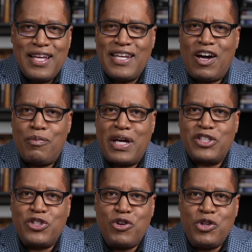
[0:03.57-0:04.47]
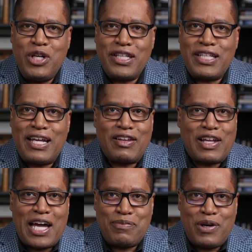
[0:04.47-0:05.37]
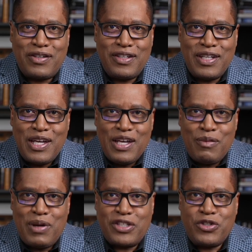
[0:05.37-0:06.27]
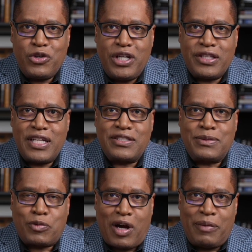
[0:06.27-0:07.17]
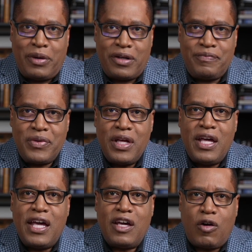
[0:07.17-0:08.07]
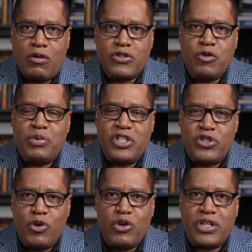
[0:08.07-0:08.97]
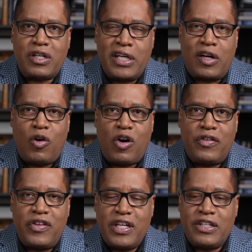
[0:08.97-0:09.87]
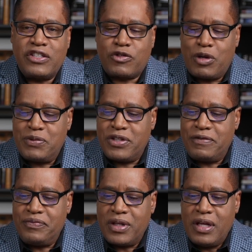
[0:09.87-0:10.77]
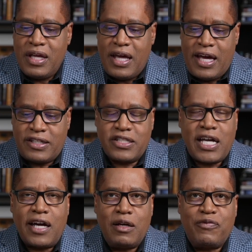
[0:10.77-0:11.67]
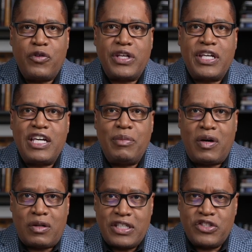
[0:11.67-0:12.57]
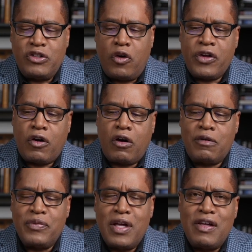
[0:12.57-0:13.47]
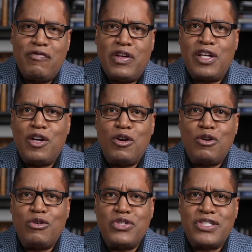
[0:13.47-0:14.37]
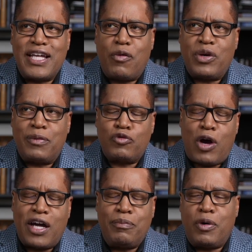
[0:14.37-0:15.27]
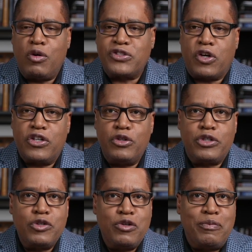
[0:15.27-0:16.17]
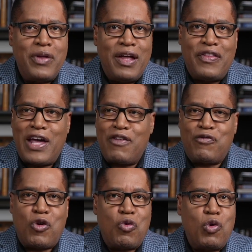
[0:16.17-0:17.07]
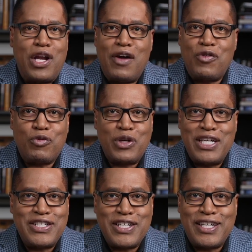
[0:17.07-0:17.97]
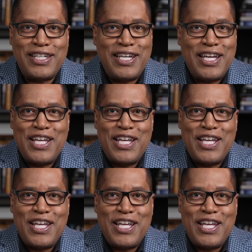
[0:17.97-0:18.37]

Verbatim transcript: Now make sure you hit that like button, make sure you hit that subscribe button, and also be sure to click on the description and sign up for the email list. You know, there are videos that we try and post on YouTube that for whatever reason,